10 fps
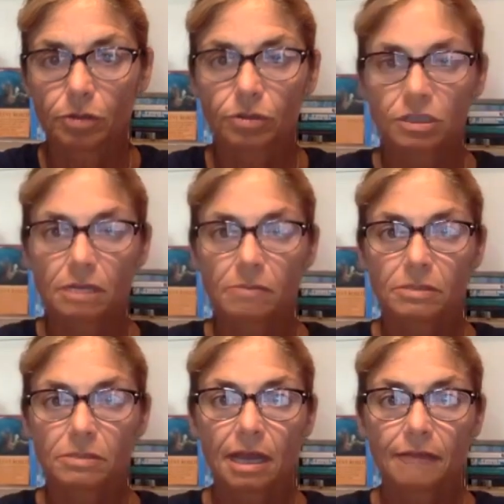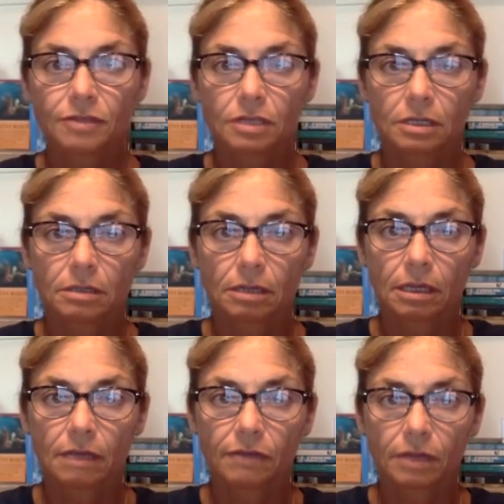There's some dives that
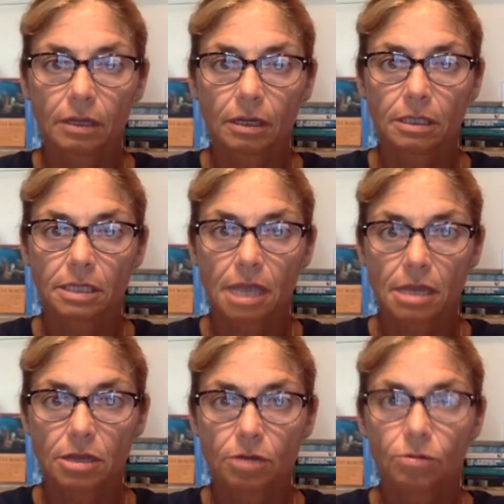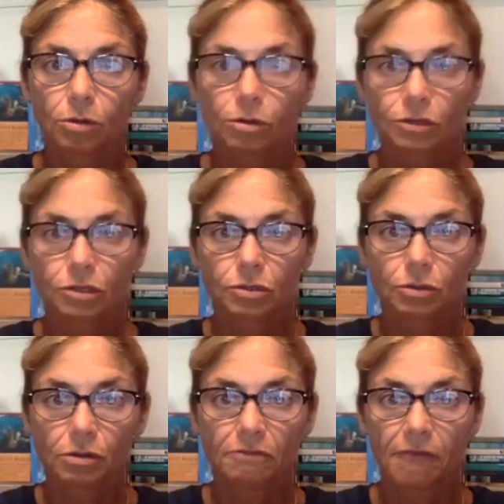even a, a 10 year old
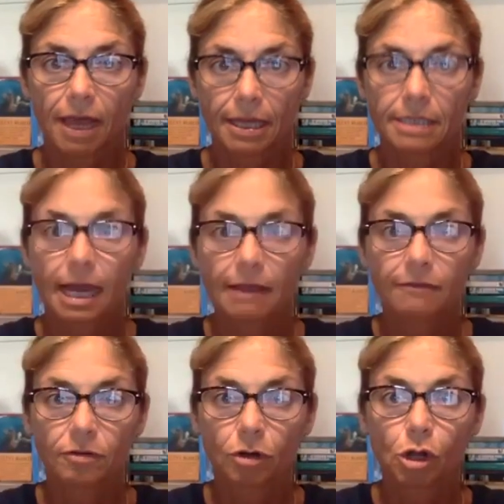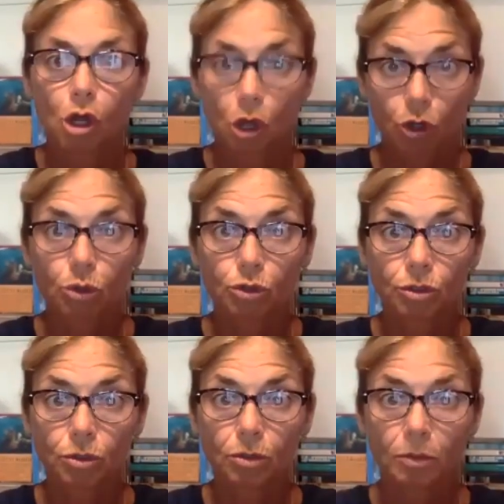certified diver could
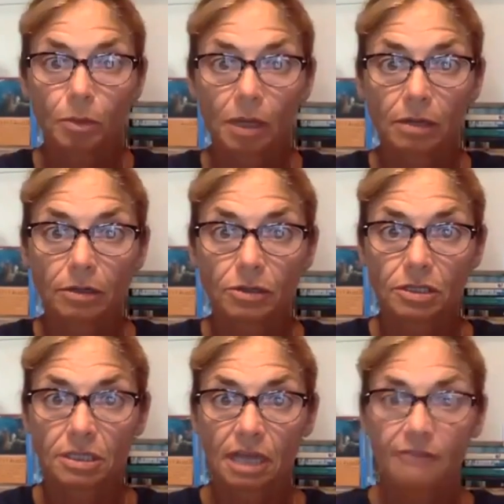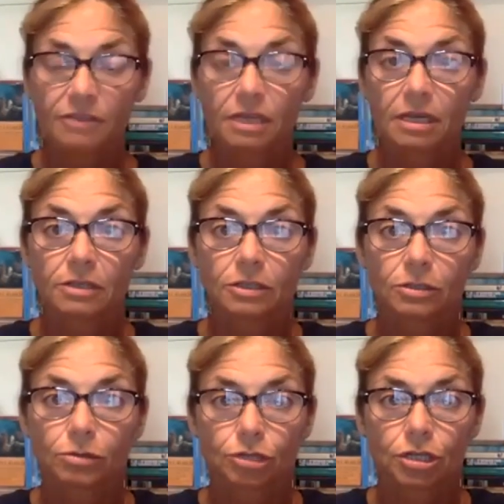do because the dive site is
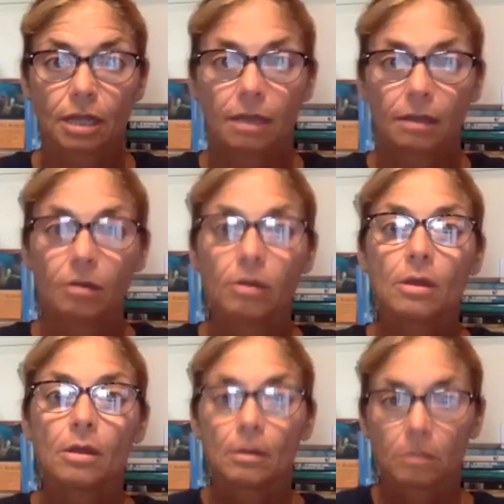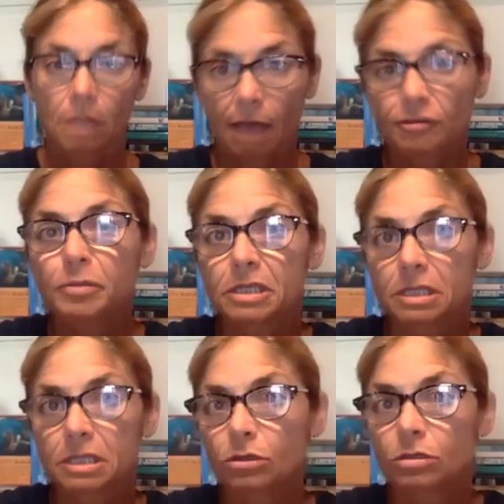so shallow they have to be
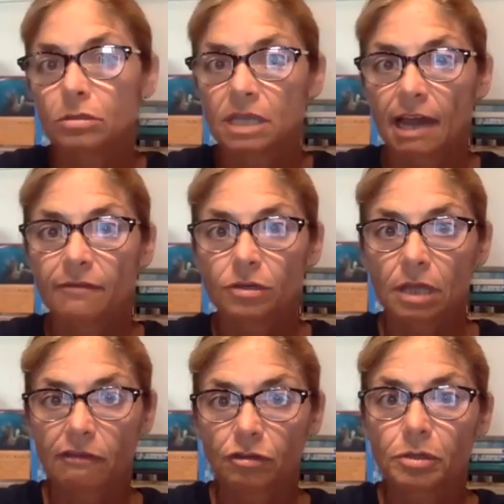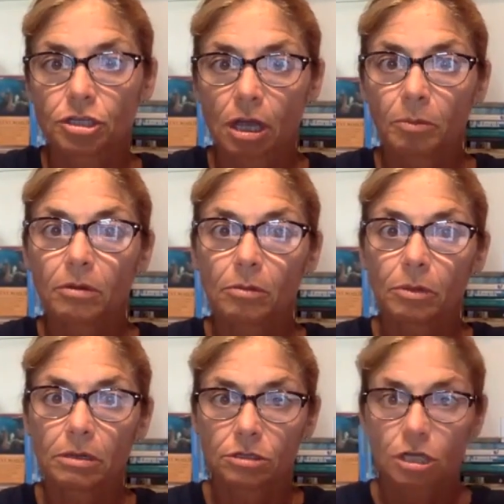still good divers. They have to be chaperoned,
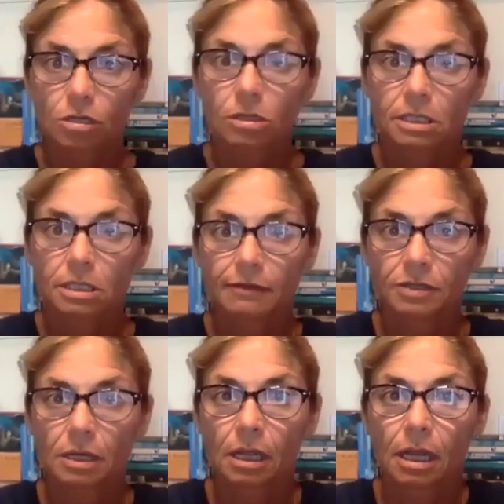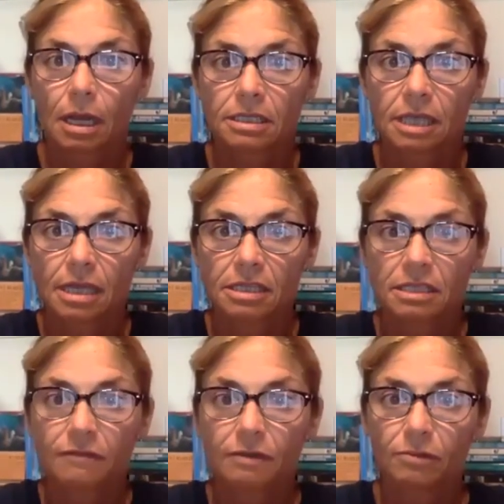but there's actually dives that they can access.
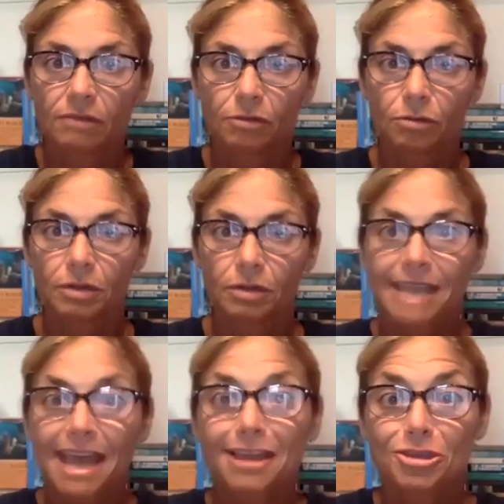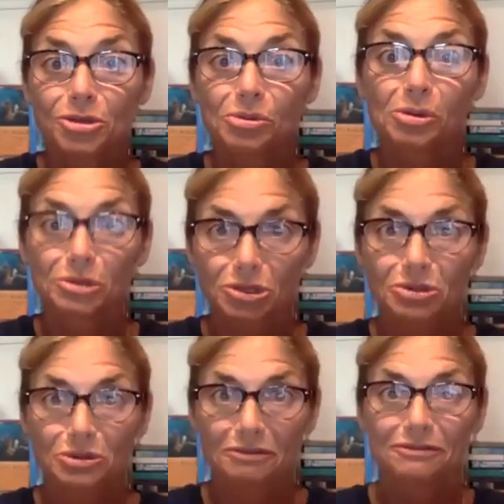Even if you're a 10 year old
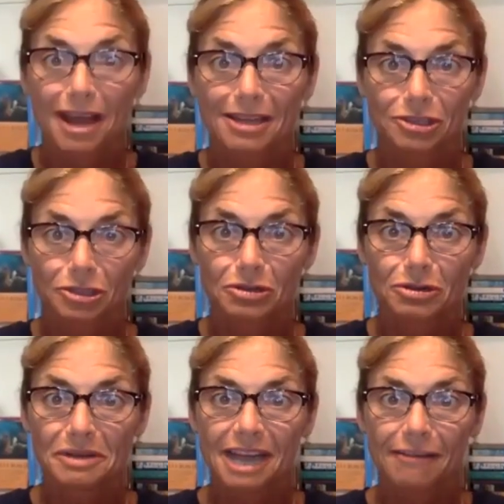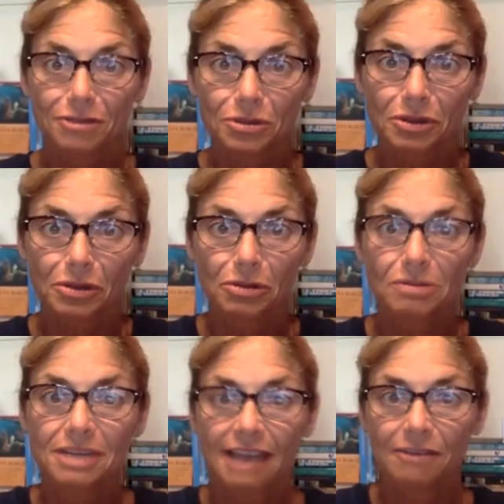certified scuba diver, you can go
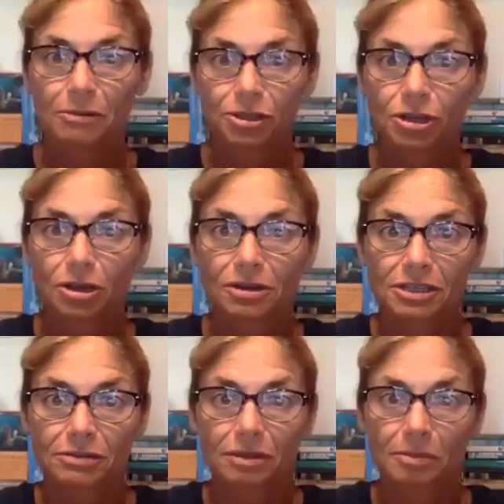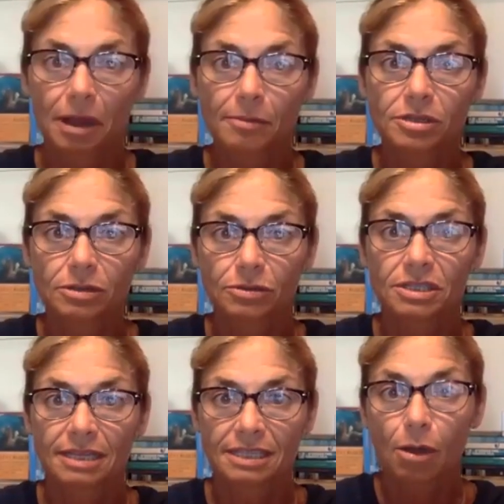diving with sharks here in the Bahamas because
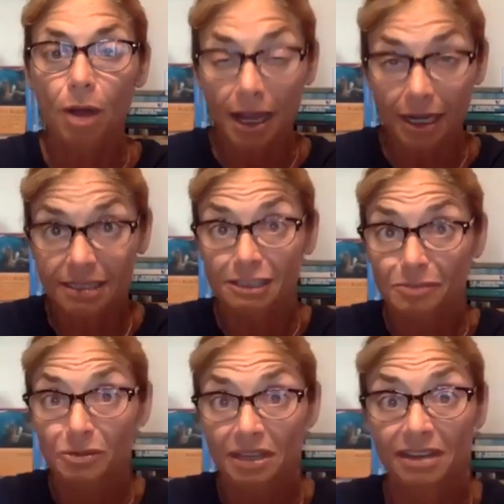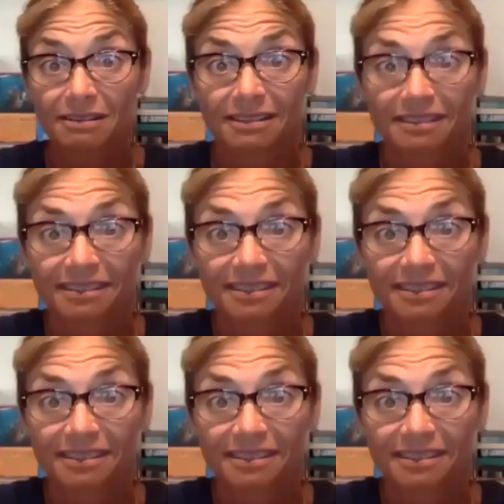that's how accessible they are.